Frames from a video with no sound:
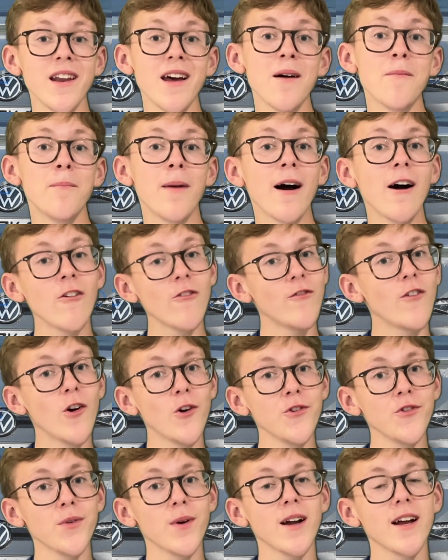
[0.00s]
about
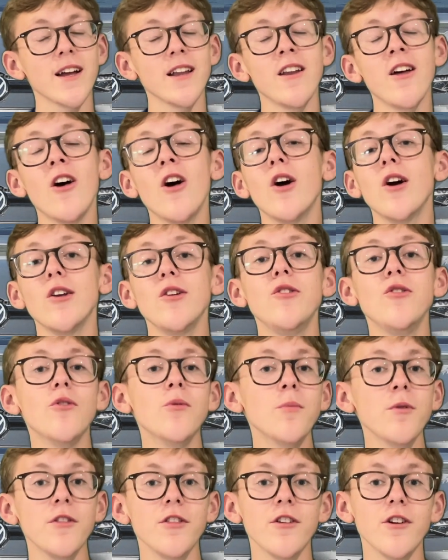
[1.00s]
Volkswagen, number
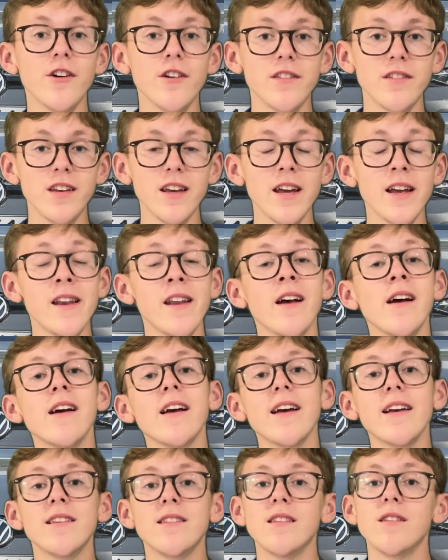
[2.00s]
13 is
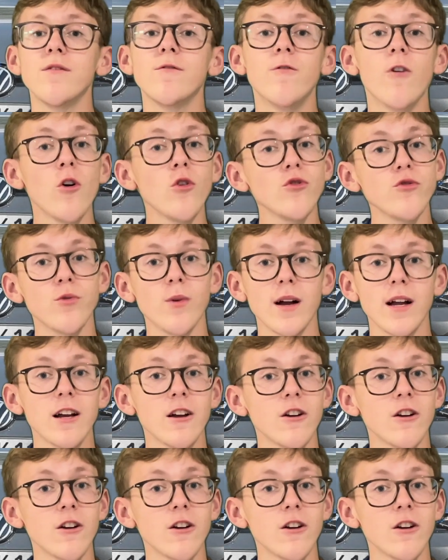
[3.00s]
the Volkswagen